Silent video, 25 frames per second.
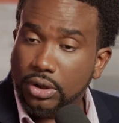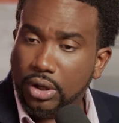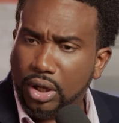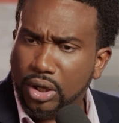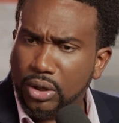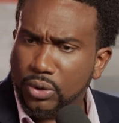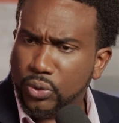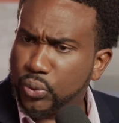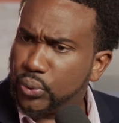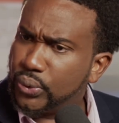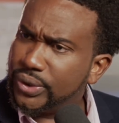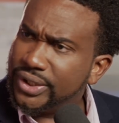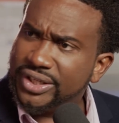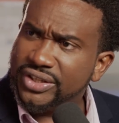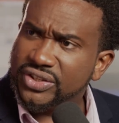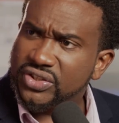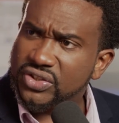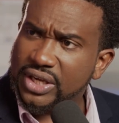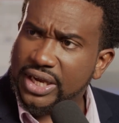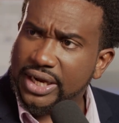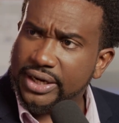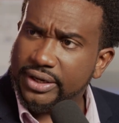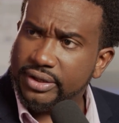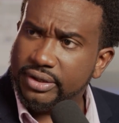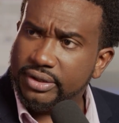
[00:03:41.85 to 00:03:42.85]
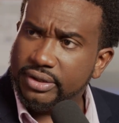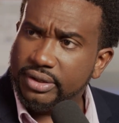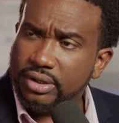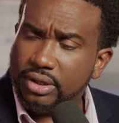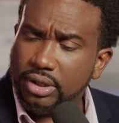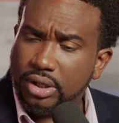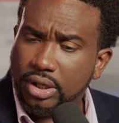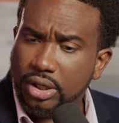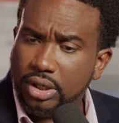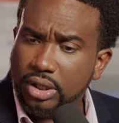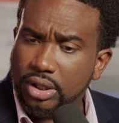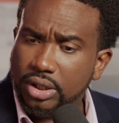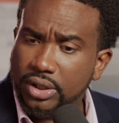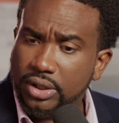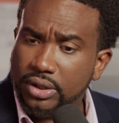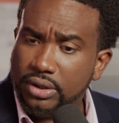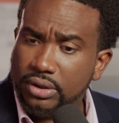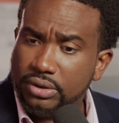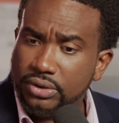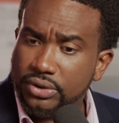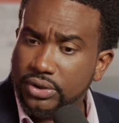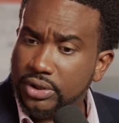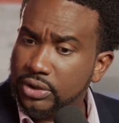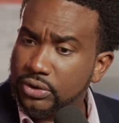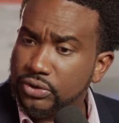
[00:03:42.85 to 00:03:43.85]
uh, we decided, uh,
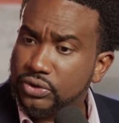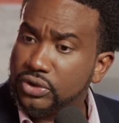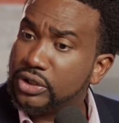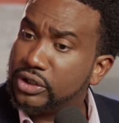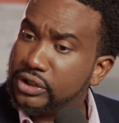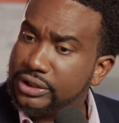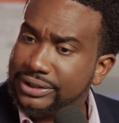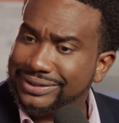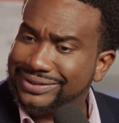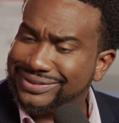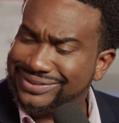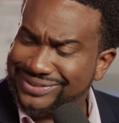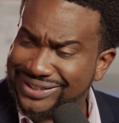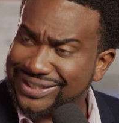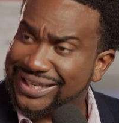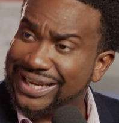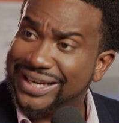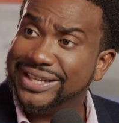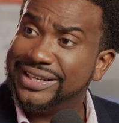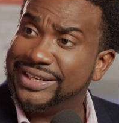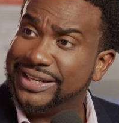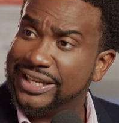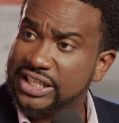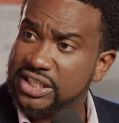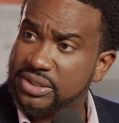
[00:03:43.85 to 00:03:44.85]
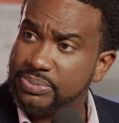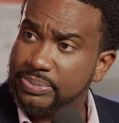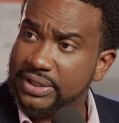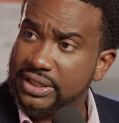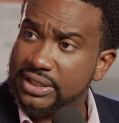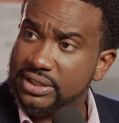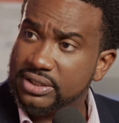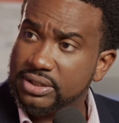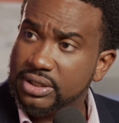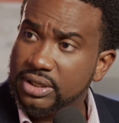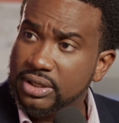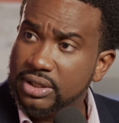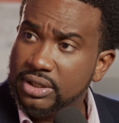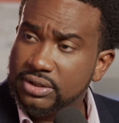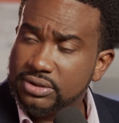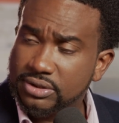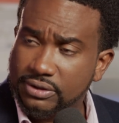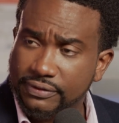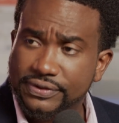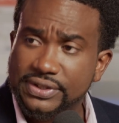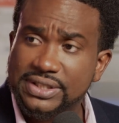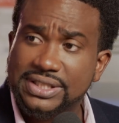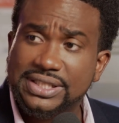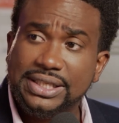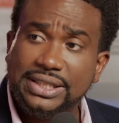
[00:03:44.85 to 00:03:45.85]
you know, to, to get in that space to
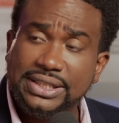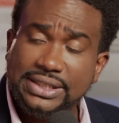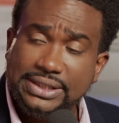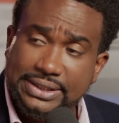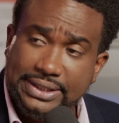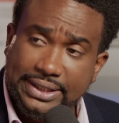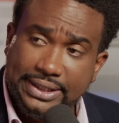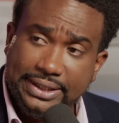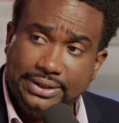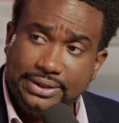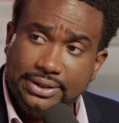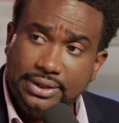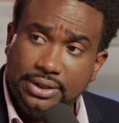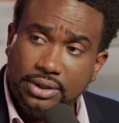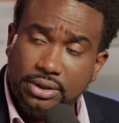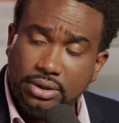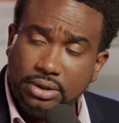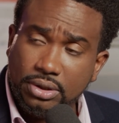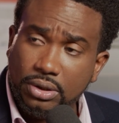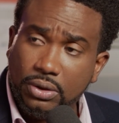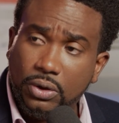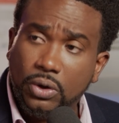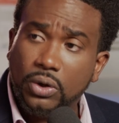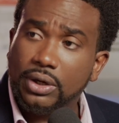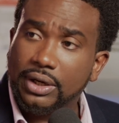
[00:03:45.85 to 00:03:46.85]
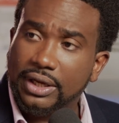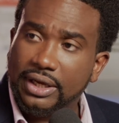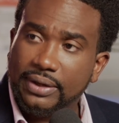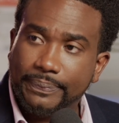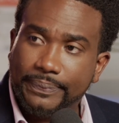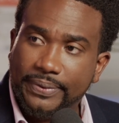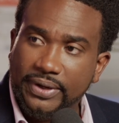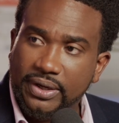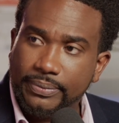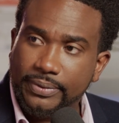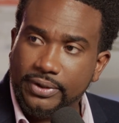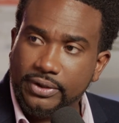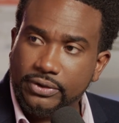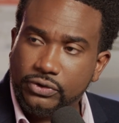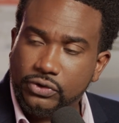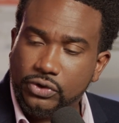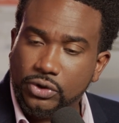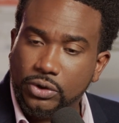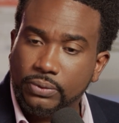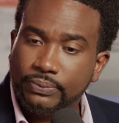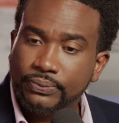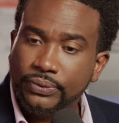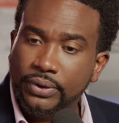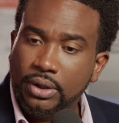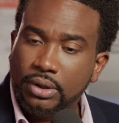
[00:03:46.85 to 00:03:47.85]
facilitate online payments.
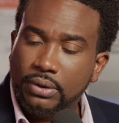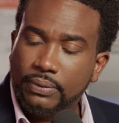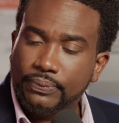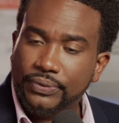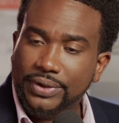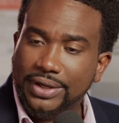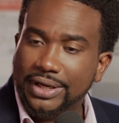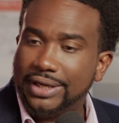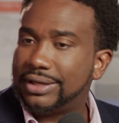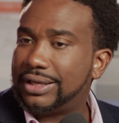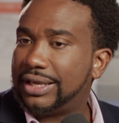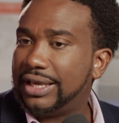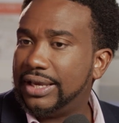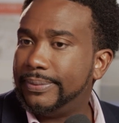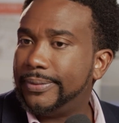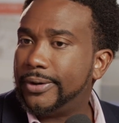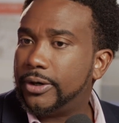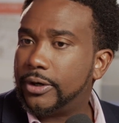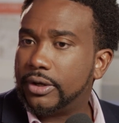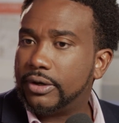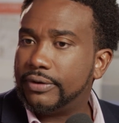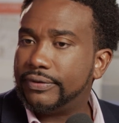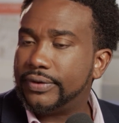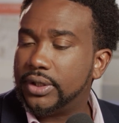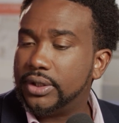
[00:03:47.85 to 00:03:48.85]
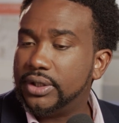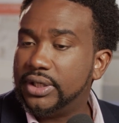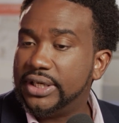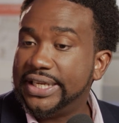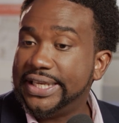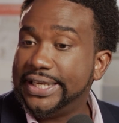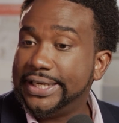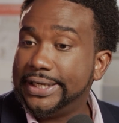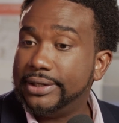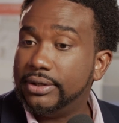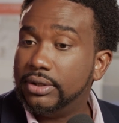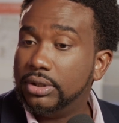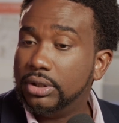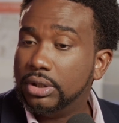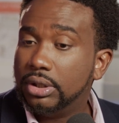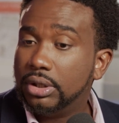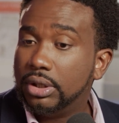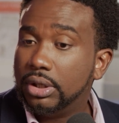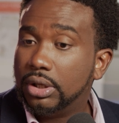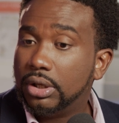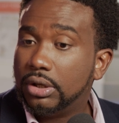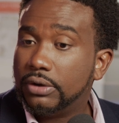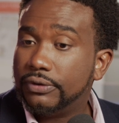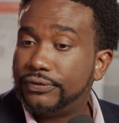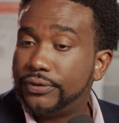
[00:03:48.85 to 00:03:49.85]
So it came out of a need
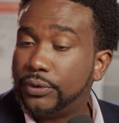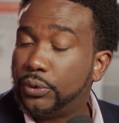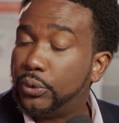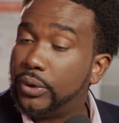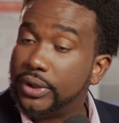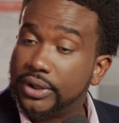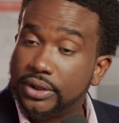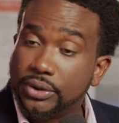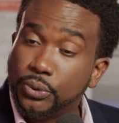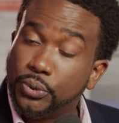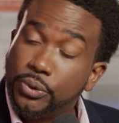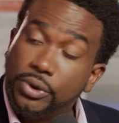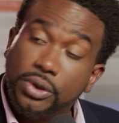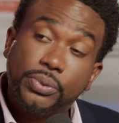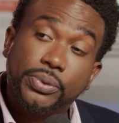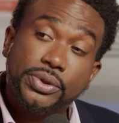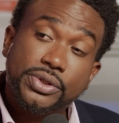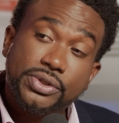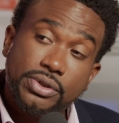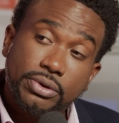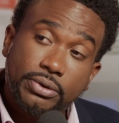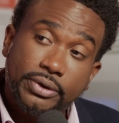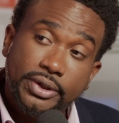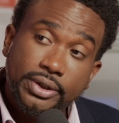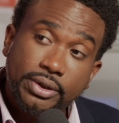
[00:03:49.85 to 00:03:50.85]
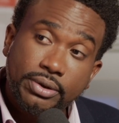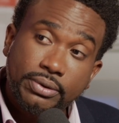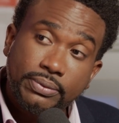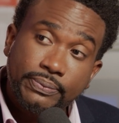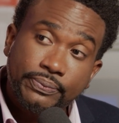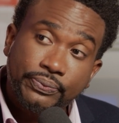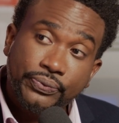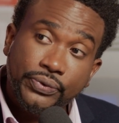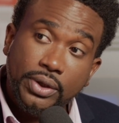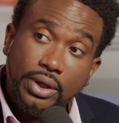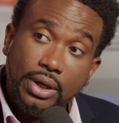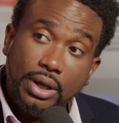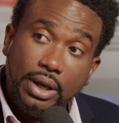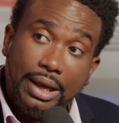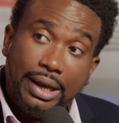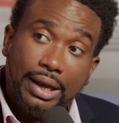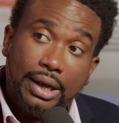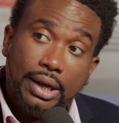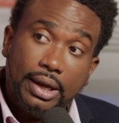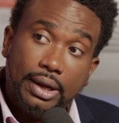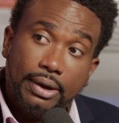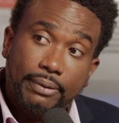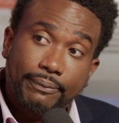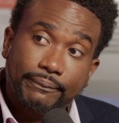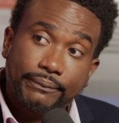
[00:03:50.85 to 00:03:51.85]
for what the world was doing,
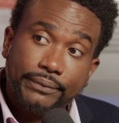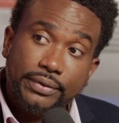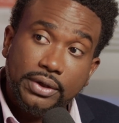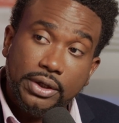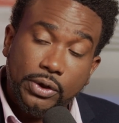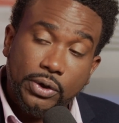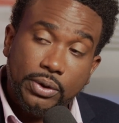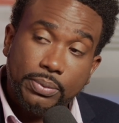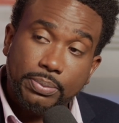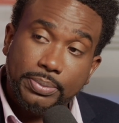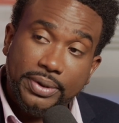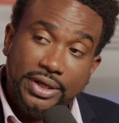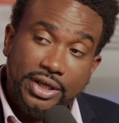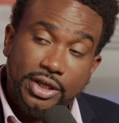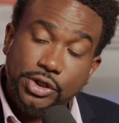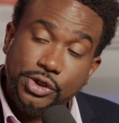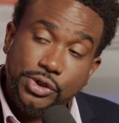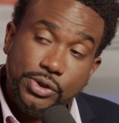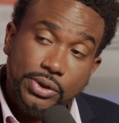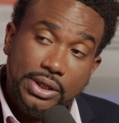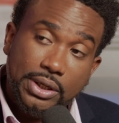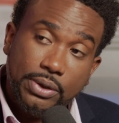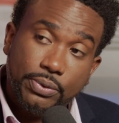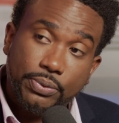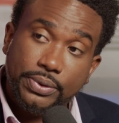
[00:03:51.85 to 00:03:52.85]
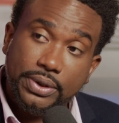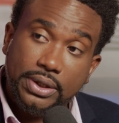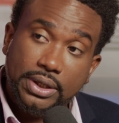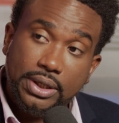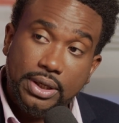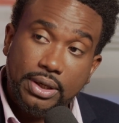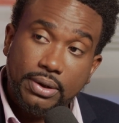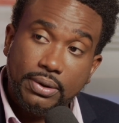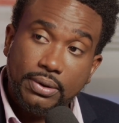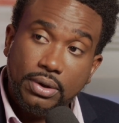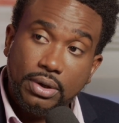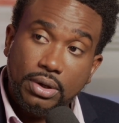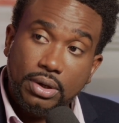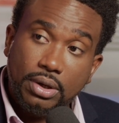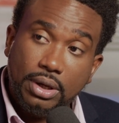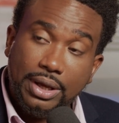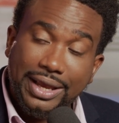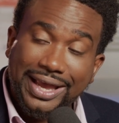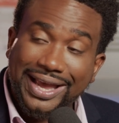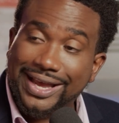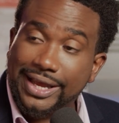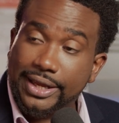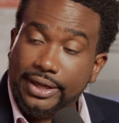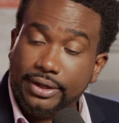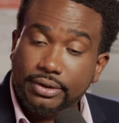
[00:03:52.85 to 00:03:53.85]
um, you know, making sure that we
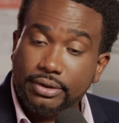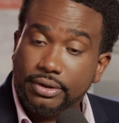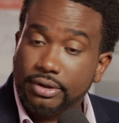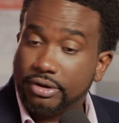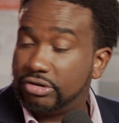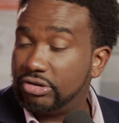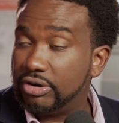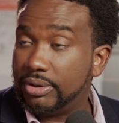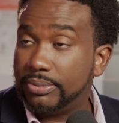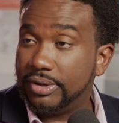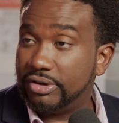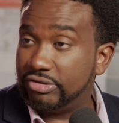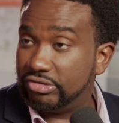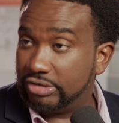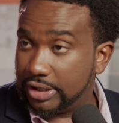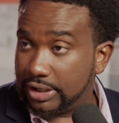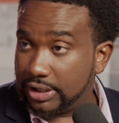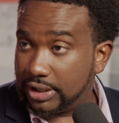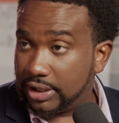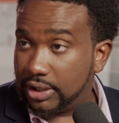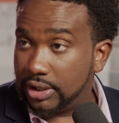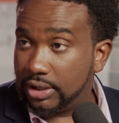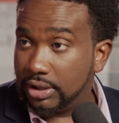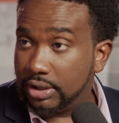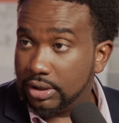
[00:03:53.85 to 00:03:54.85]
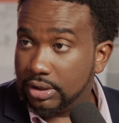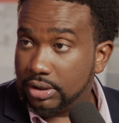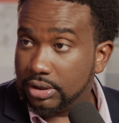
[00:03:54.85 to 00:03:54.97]
had the Caribbean ready